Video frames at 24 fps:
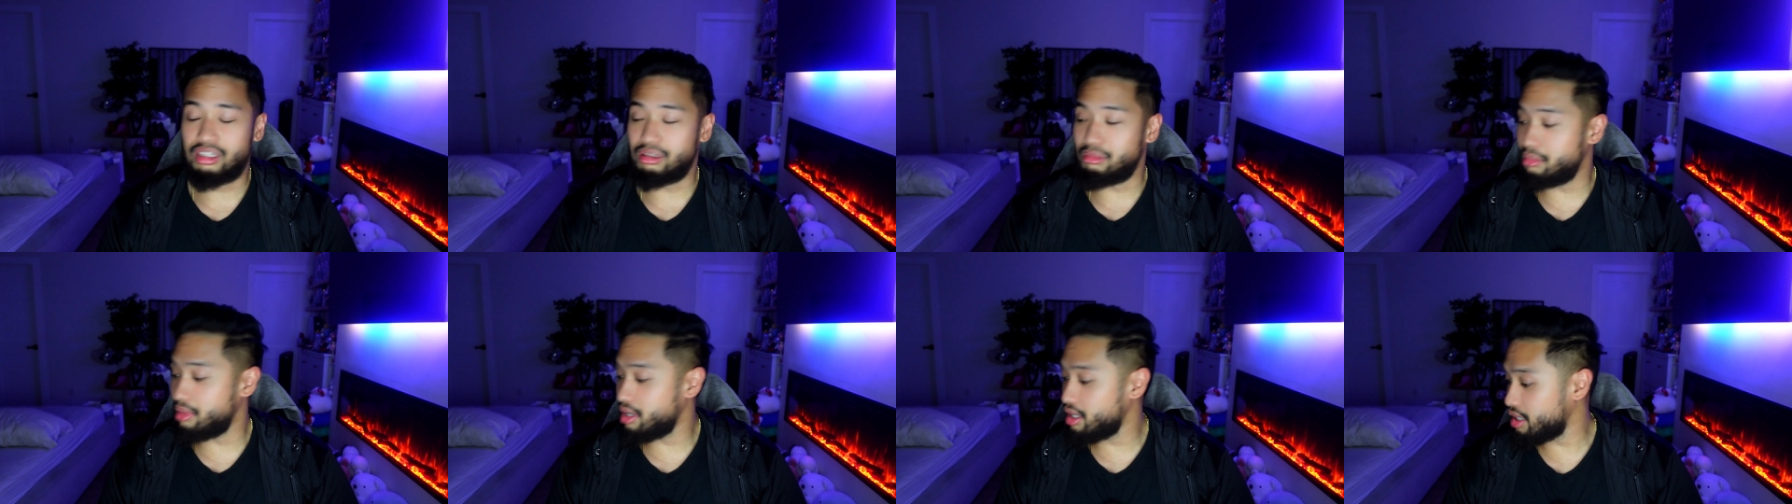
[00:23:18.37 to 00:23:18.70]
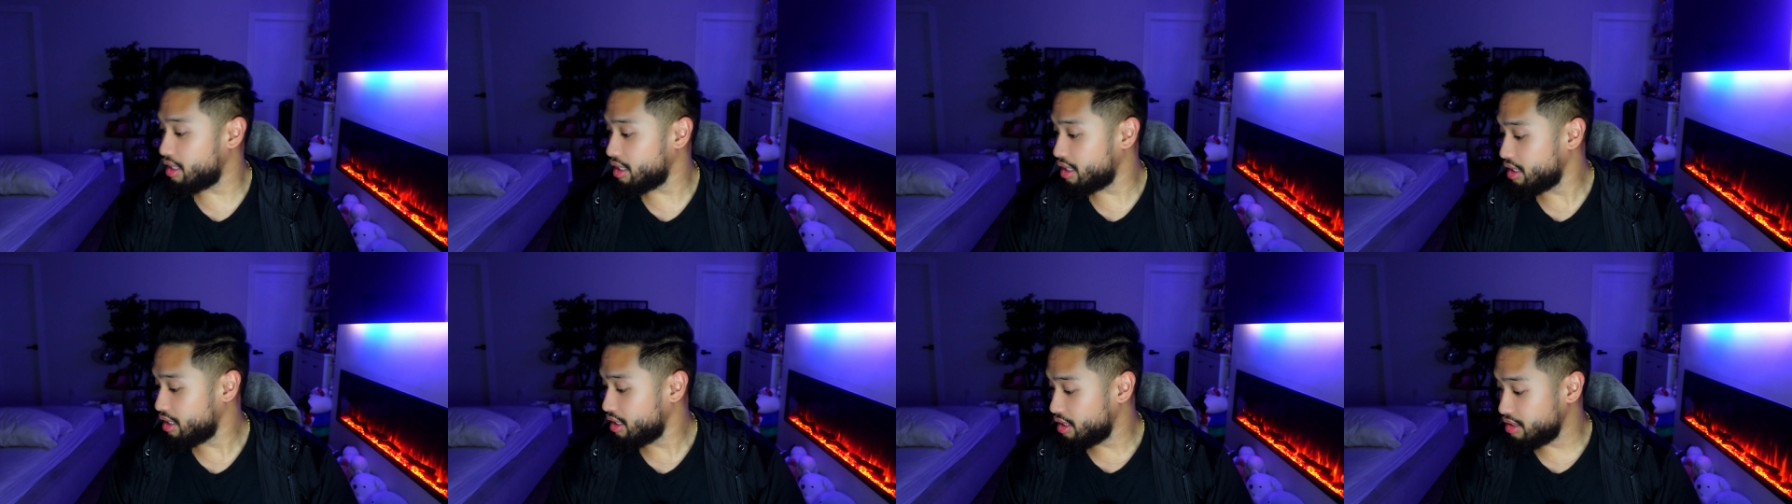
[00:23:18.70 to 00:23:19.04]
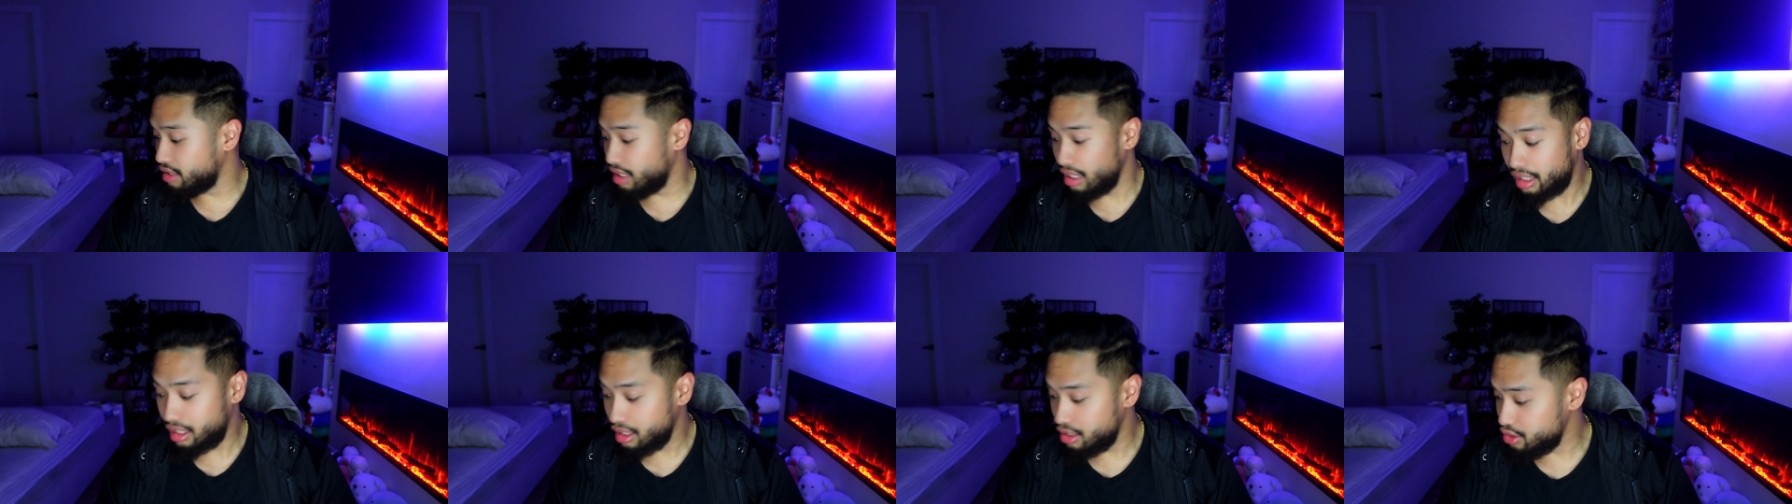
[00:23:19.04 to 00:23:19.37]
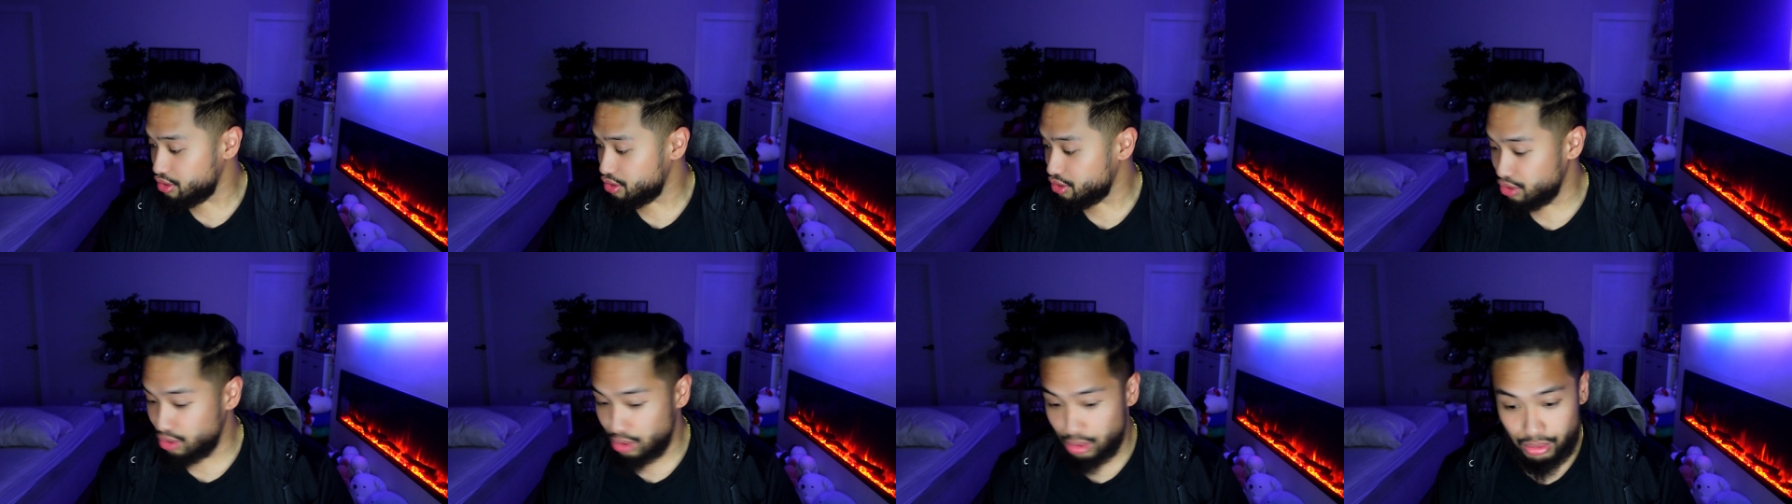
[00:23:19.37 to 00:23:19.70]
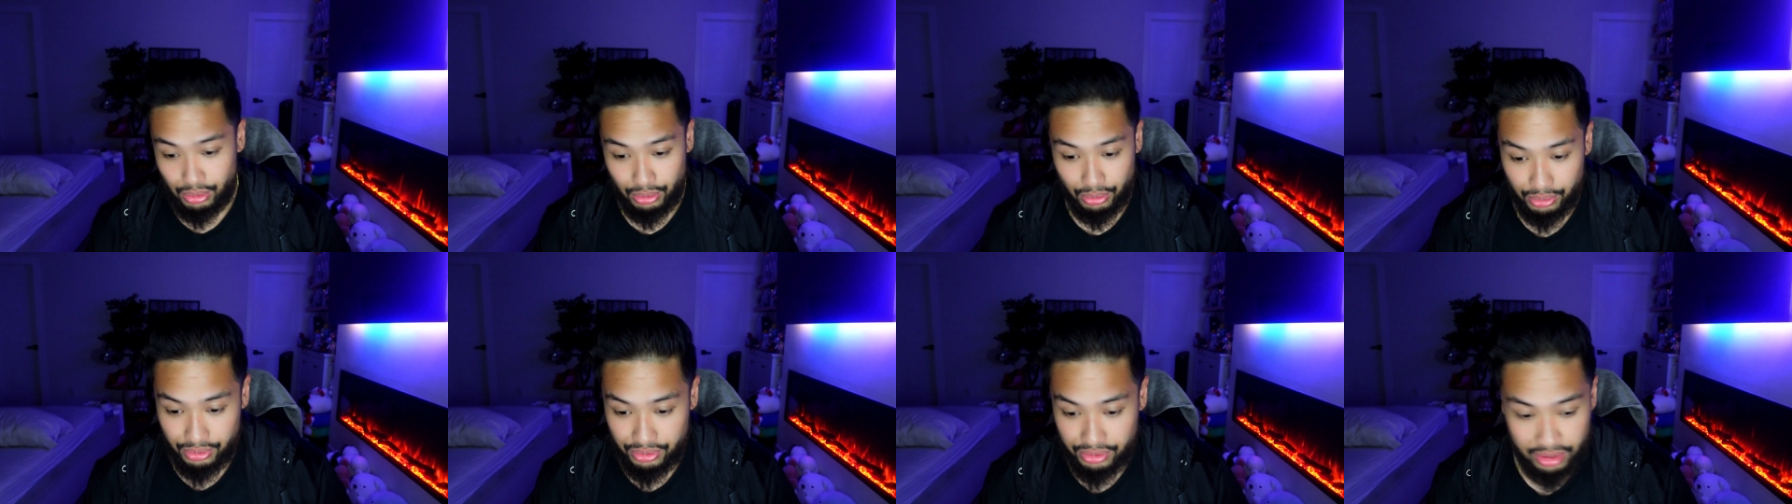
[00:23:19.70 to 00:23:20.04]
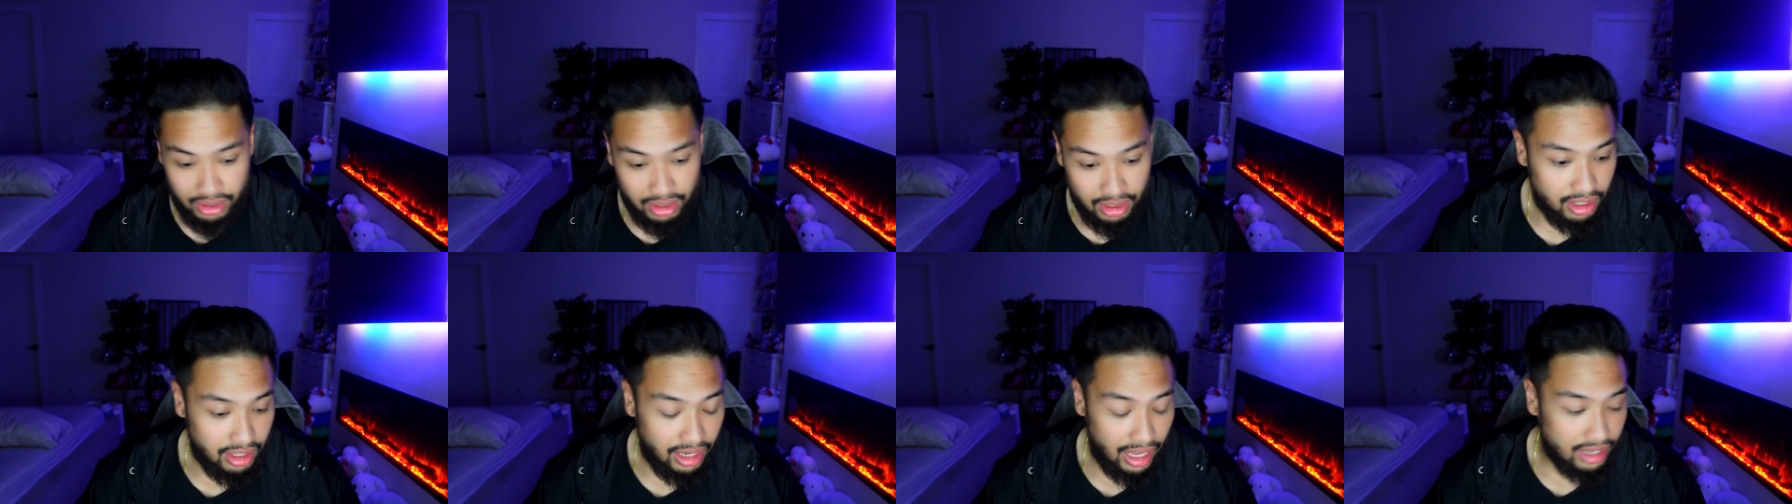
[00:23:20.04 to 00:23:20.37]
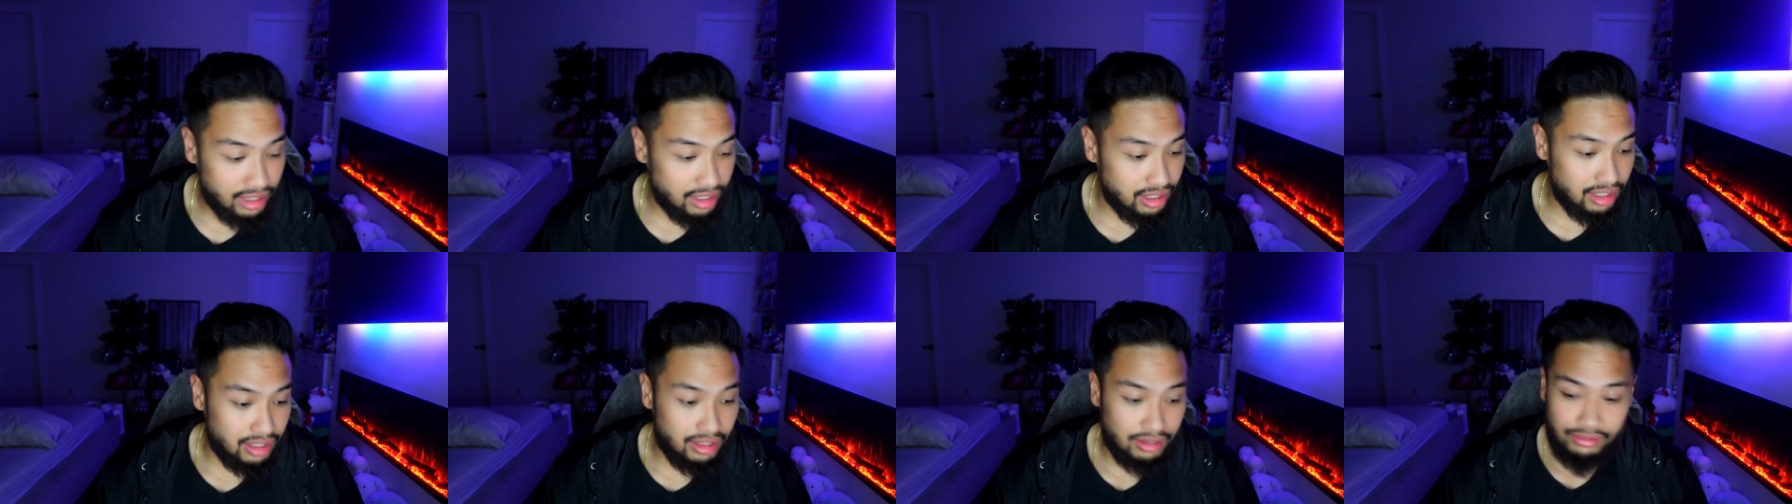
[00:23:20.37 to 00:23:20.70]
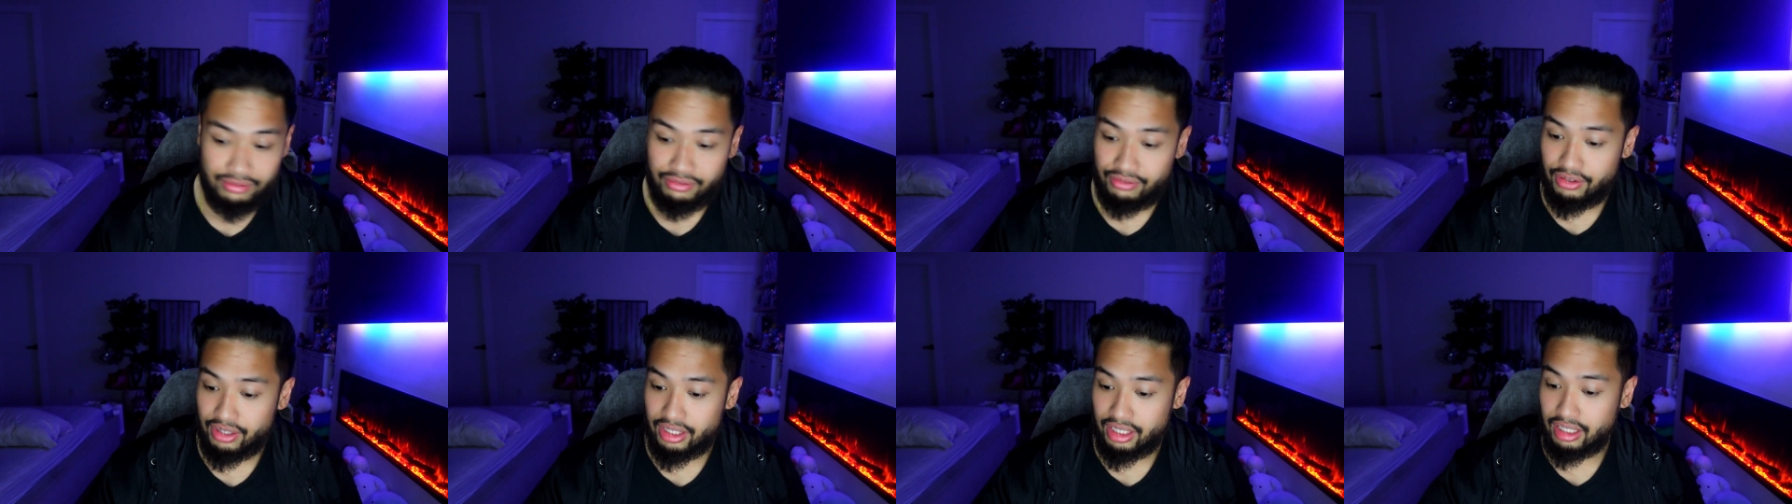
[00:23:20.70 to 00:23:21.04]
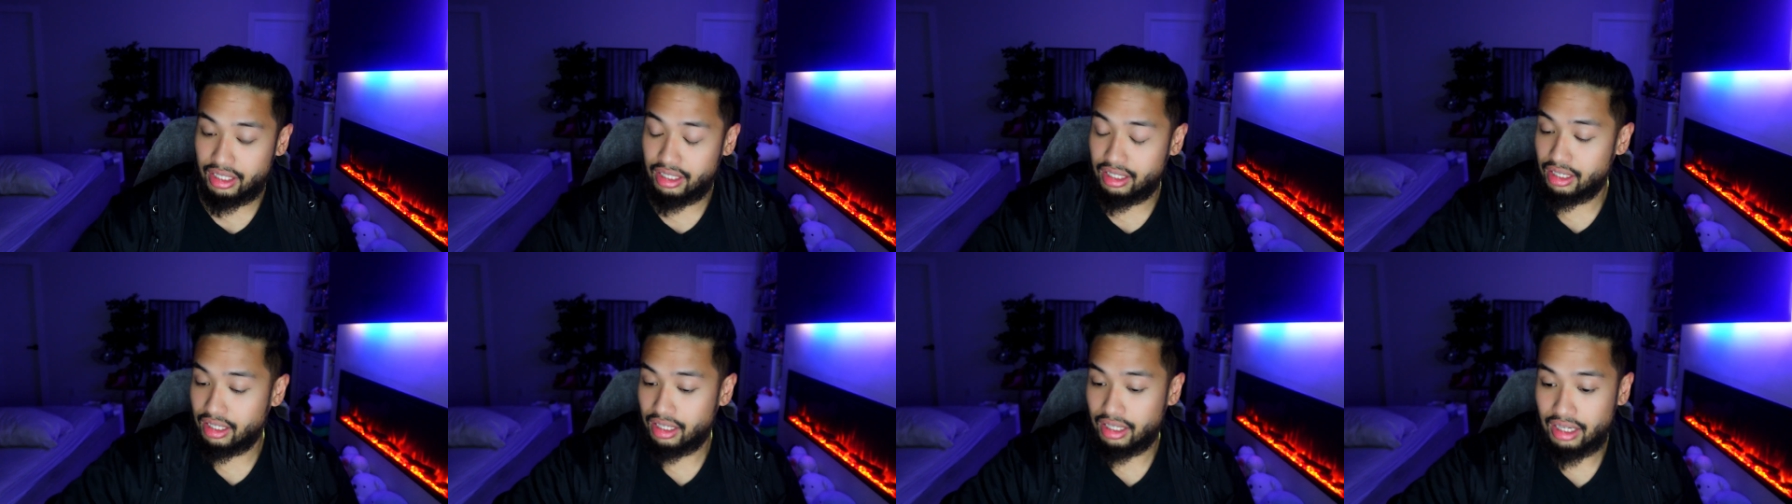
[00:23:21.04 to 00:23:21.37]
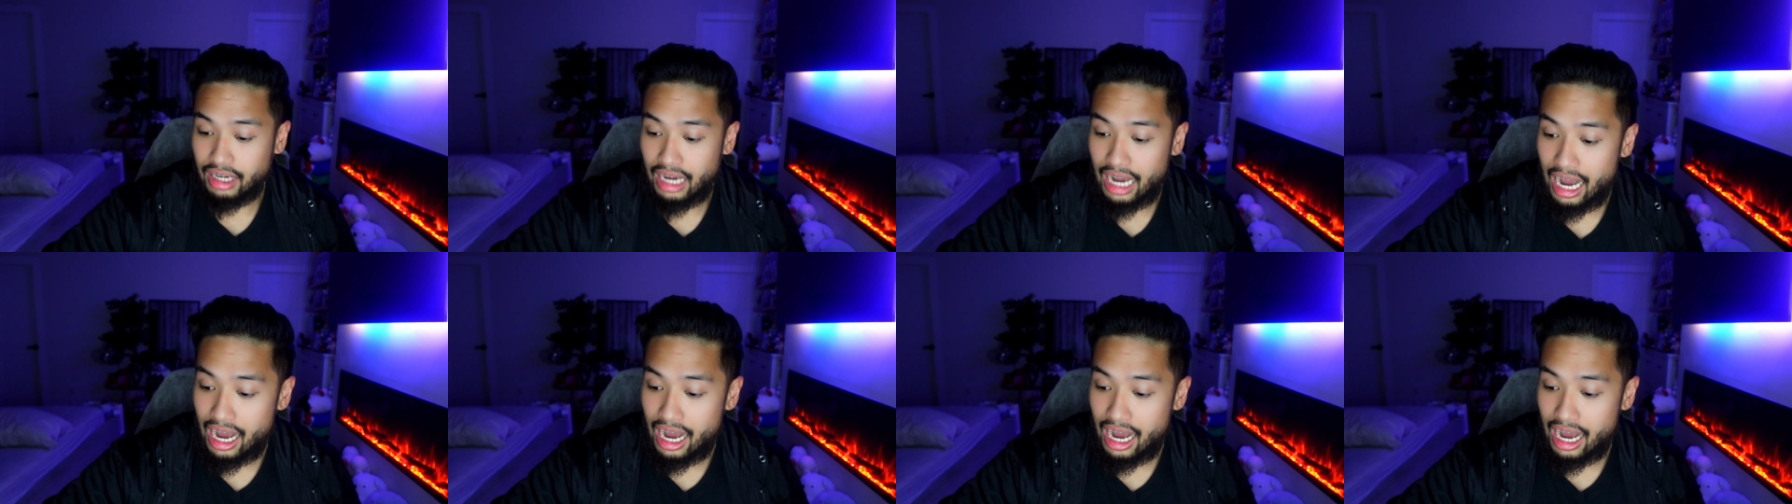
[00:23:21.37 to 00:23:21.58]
Man, they can use like a freaking,